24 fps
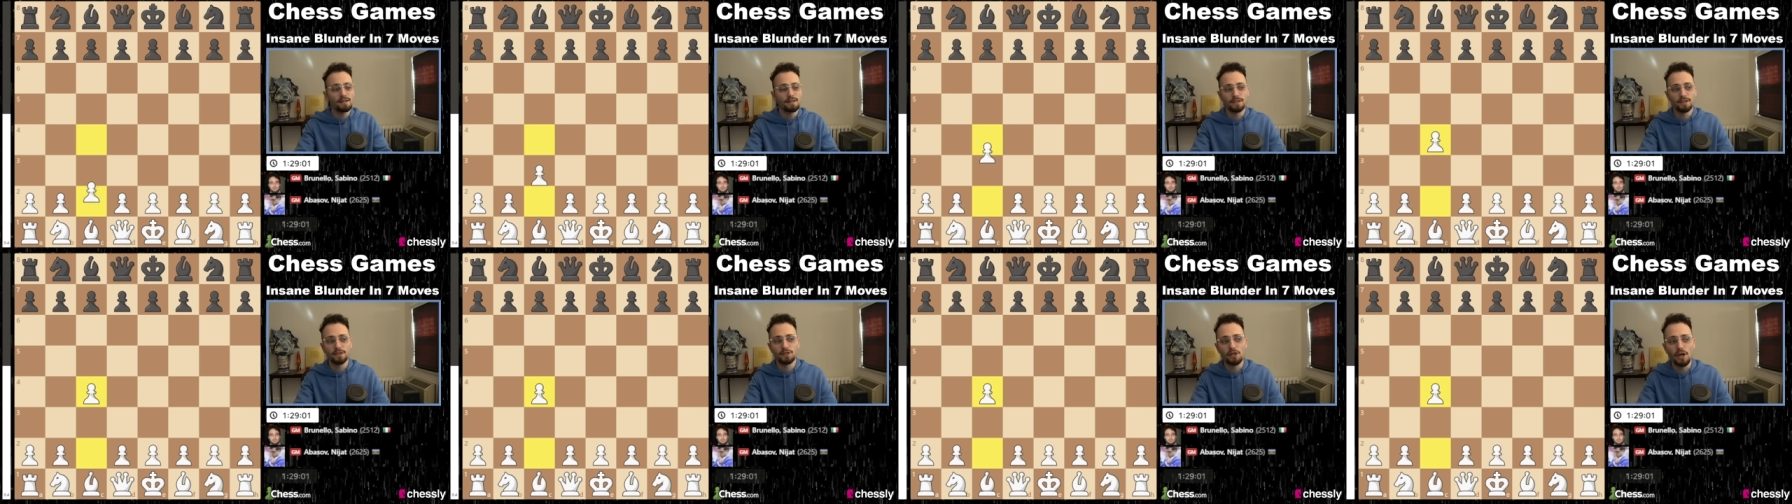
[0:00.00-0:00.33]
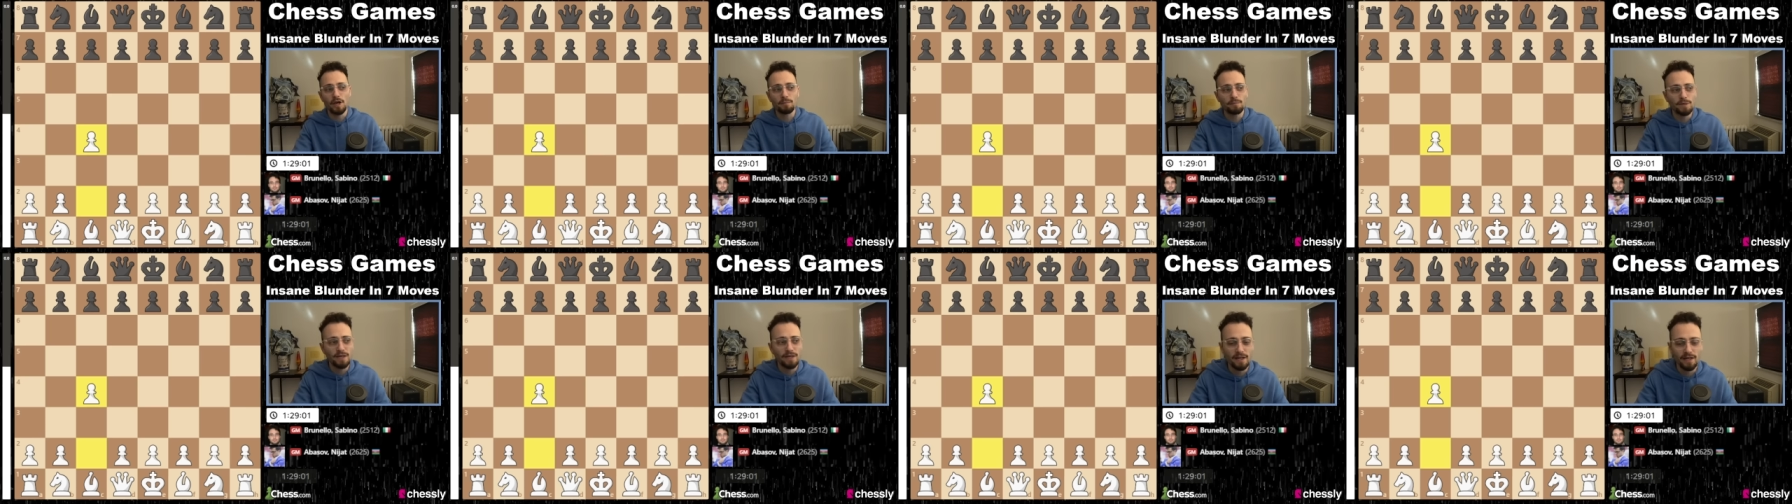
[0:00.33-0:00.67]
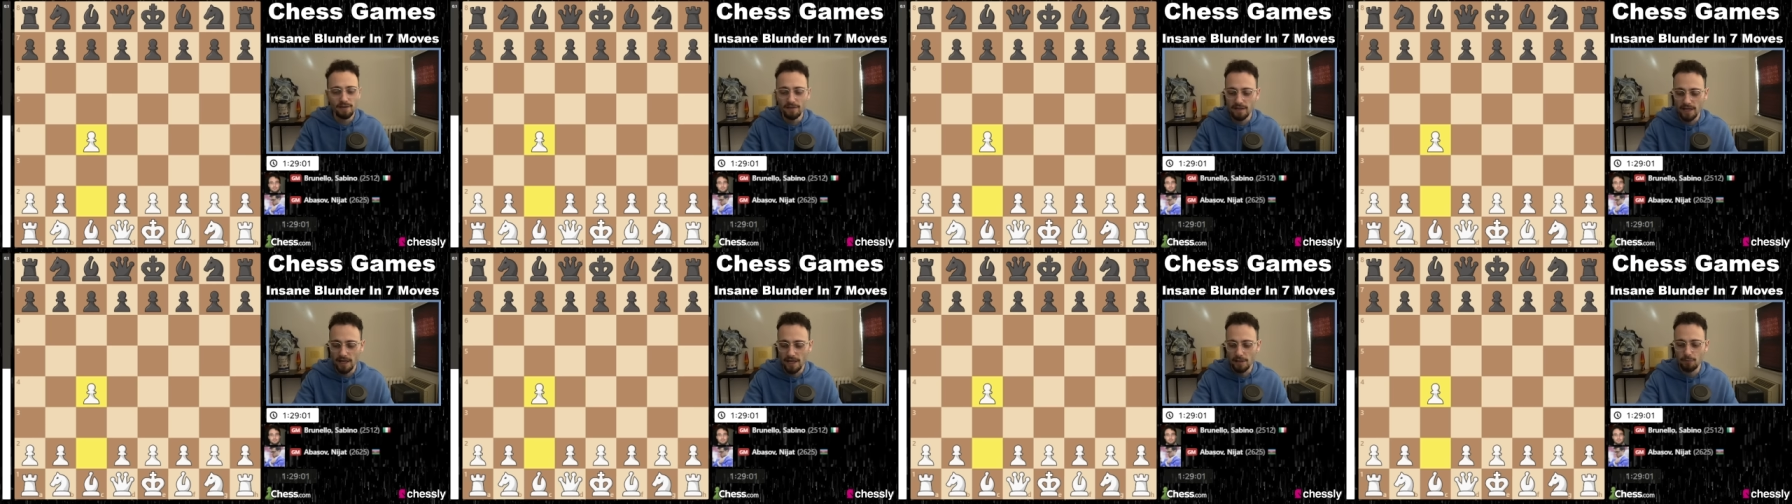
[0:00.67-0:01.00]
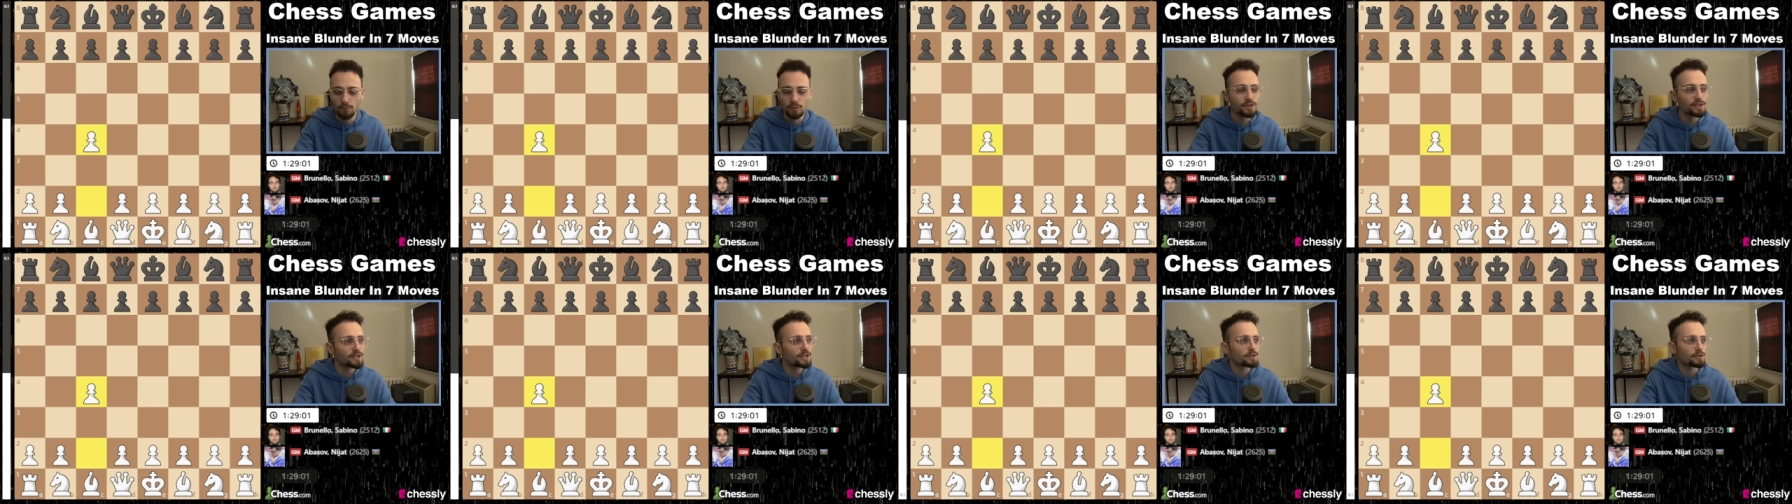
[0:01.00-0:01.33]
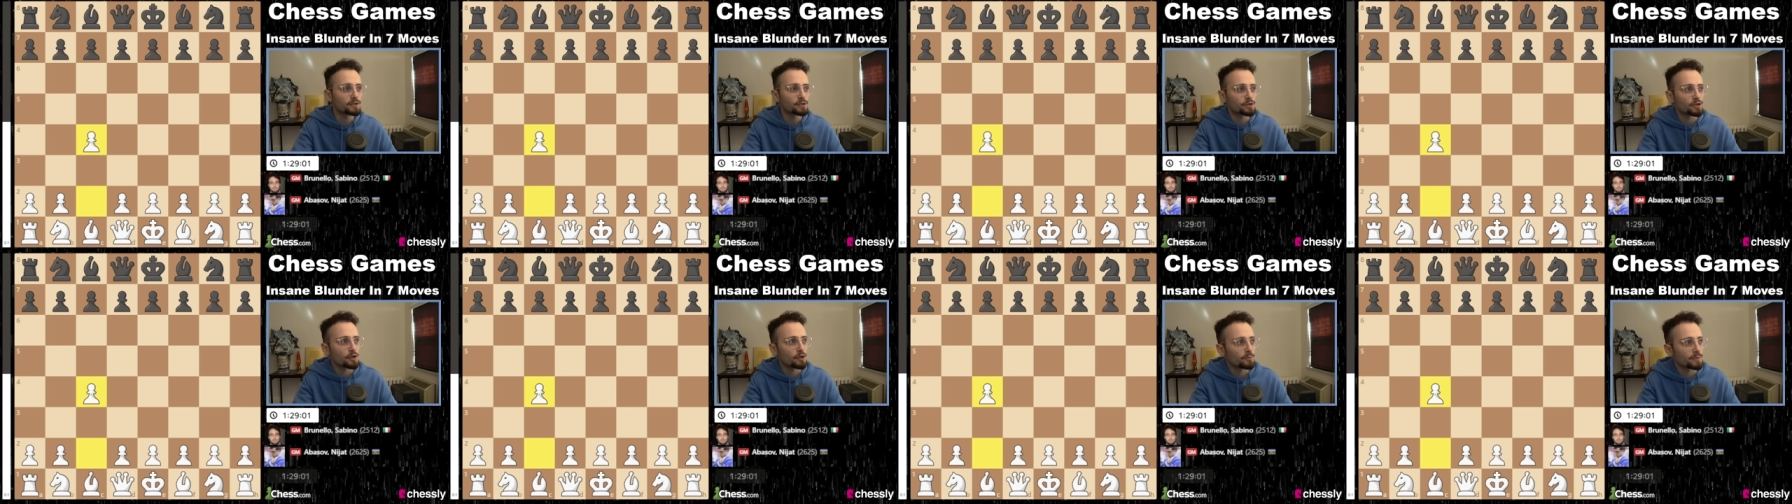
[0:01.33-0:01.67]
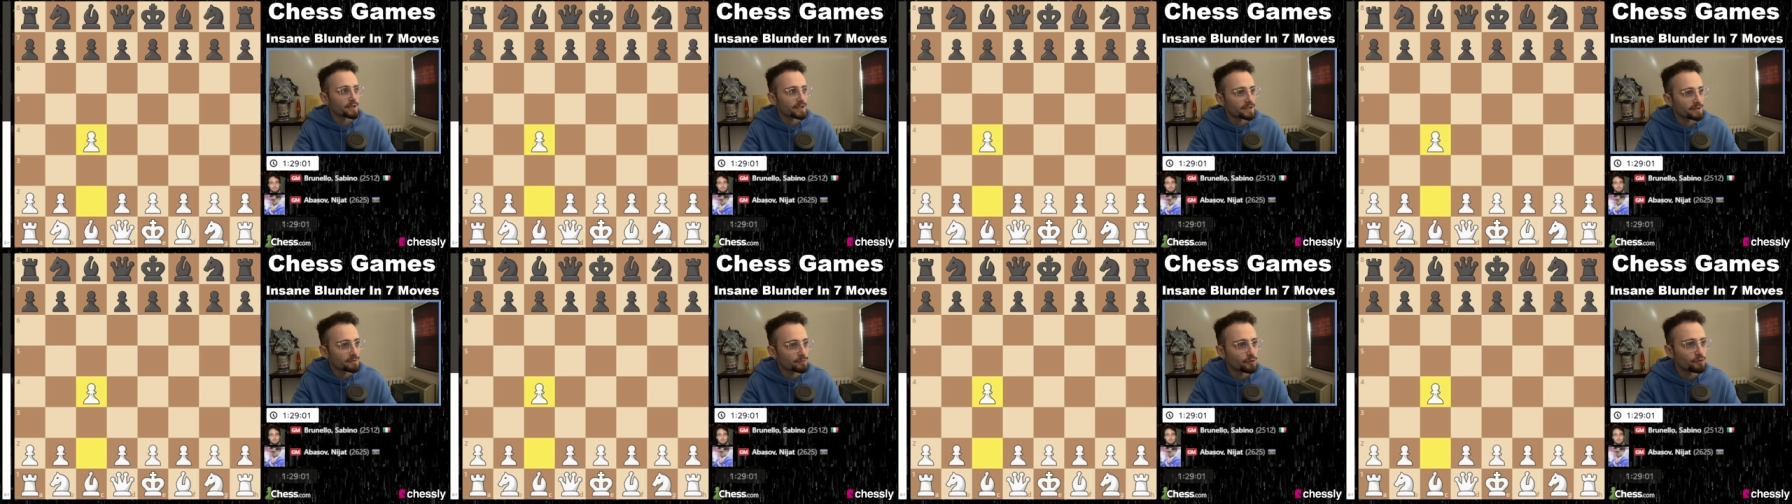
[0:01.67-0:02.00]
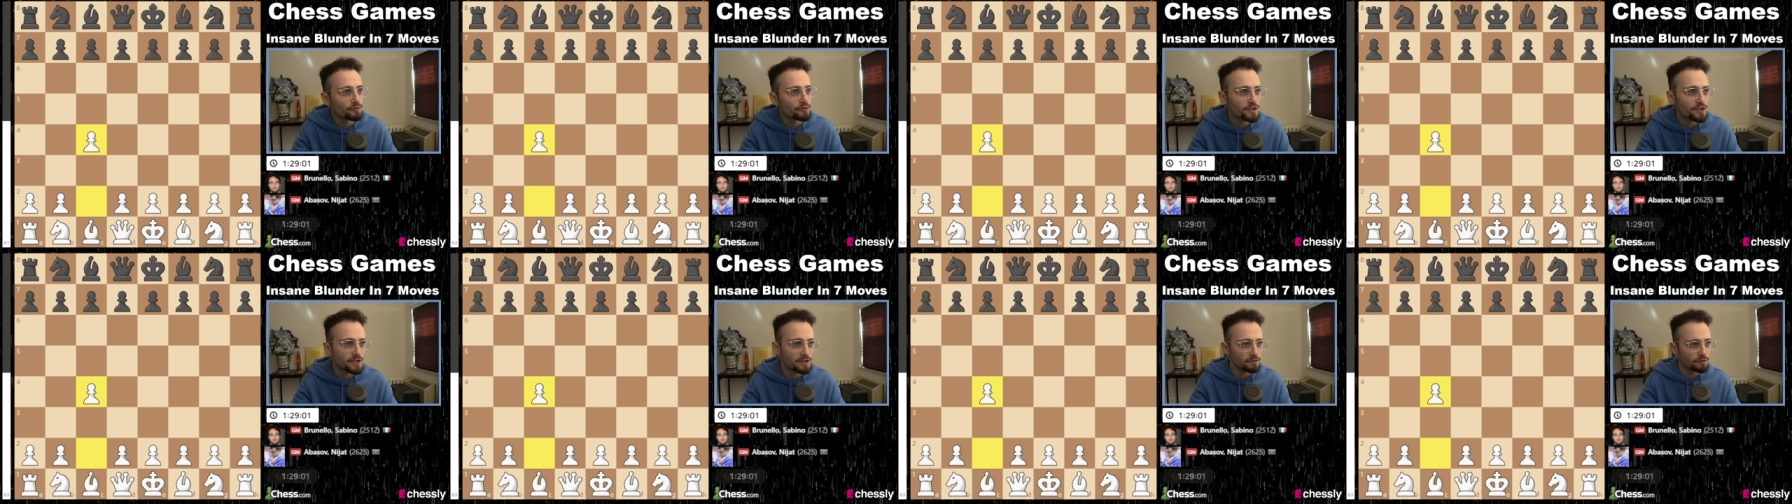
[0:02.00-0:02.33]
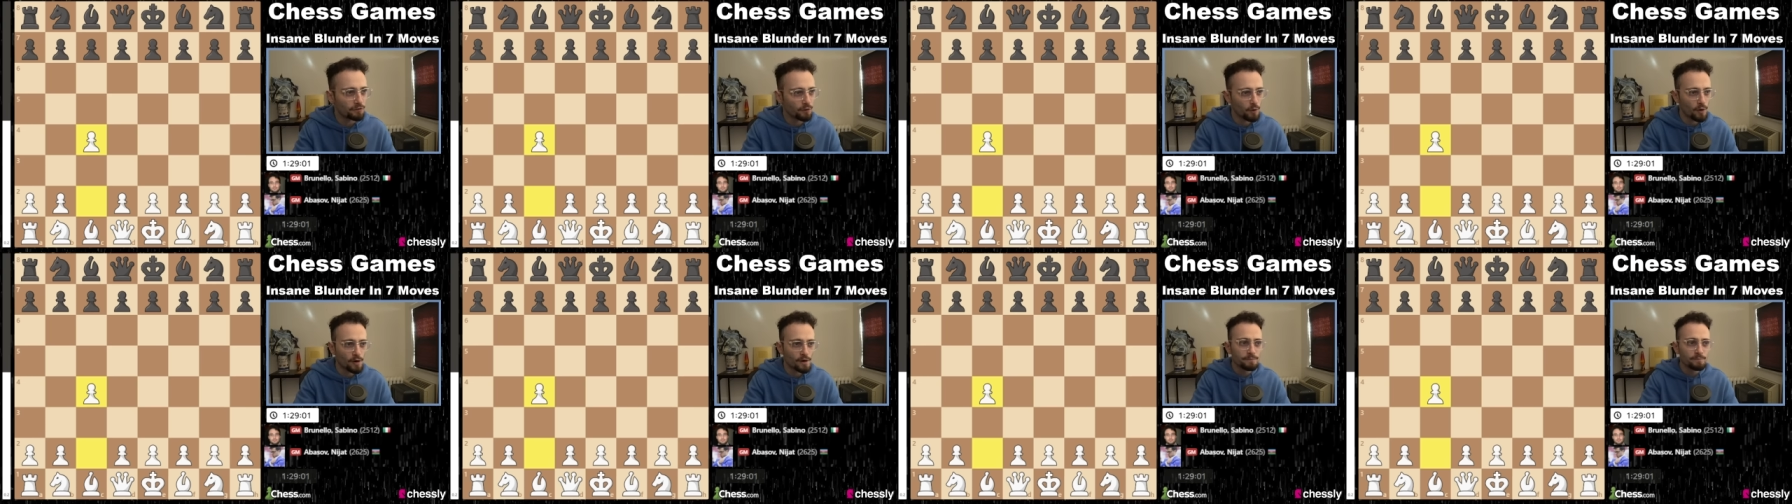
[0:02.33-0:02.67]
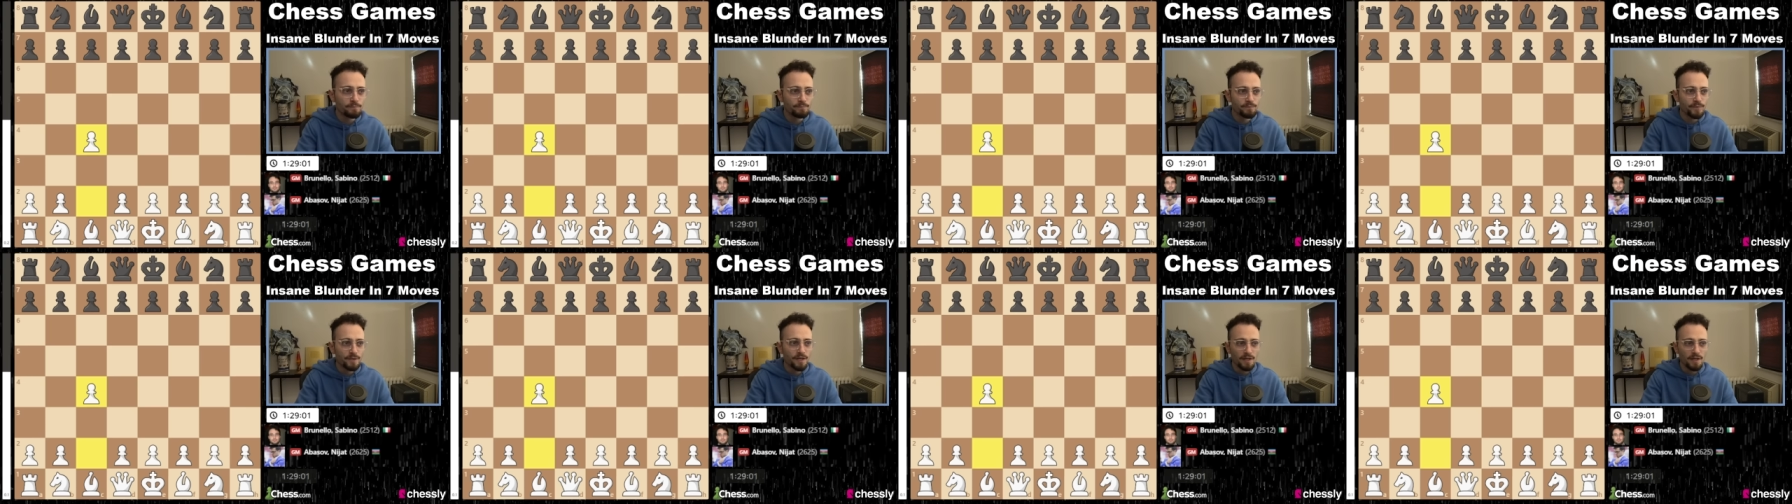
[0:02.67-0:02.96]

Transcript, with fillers: Nijat began the game with the English opening, the move c4.